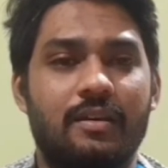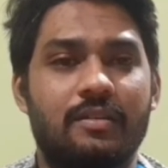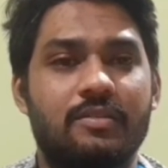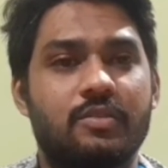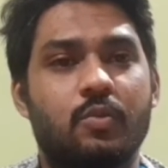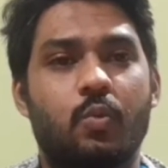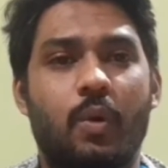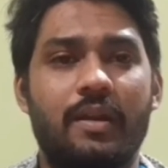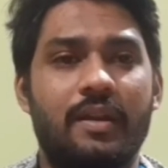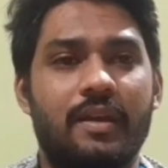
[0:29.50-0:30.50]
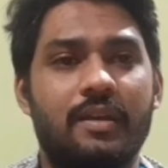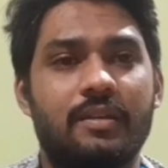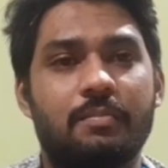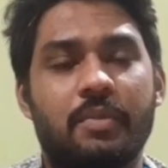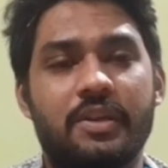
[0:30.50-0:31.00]
So one day
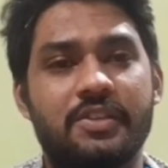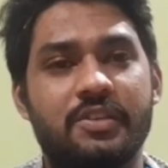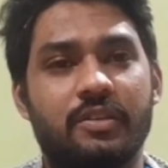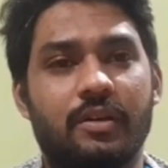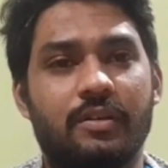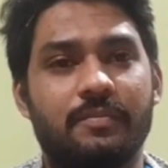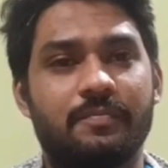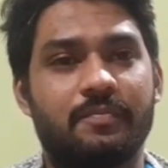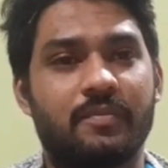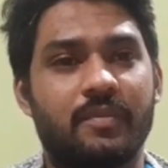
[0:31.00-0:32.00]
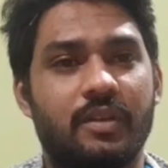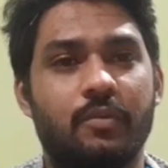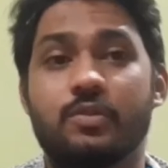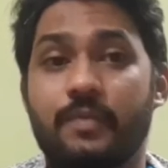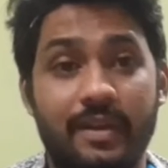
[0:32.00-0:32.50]
the Parikshita, he
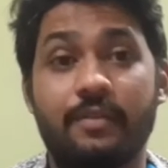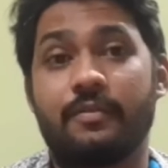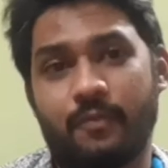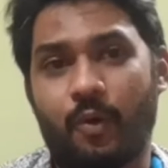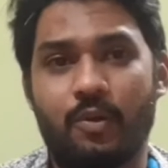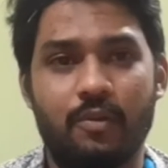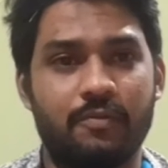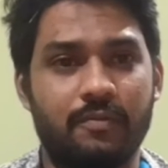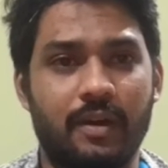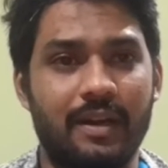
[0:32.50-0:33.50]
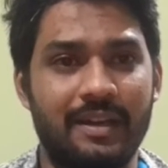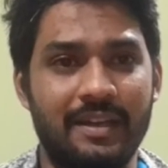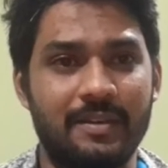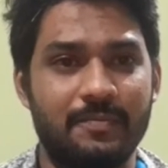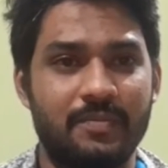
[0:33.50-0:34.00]
was very fond of hunting.